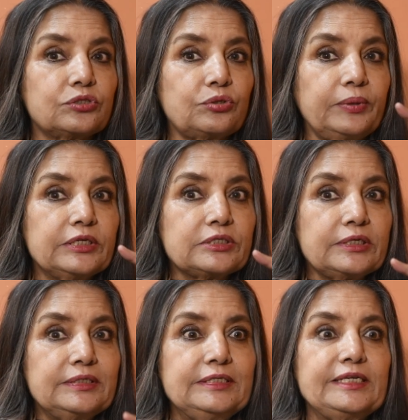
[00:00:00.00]
So it's
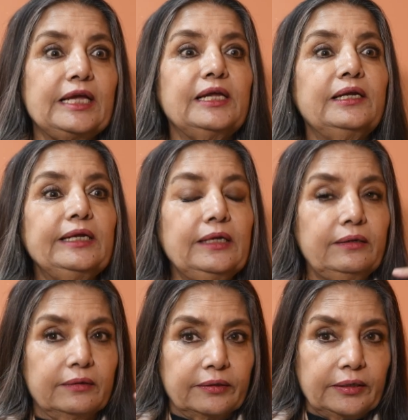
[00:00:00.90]
a daily
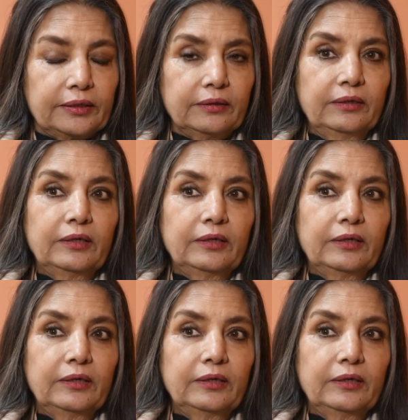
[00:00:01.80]
learning,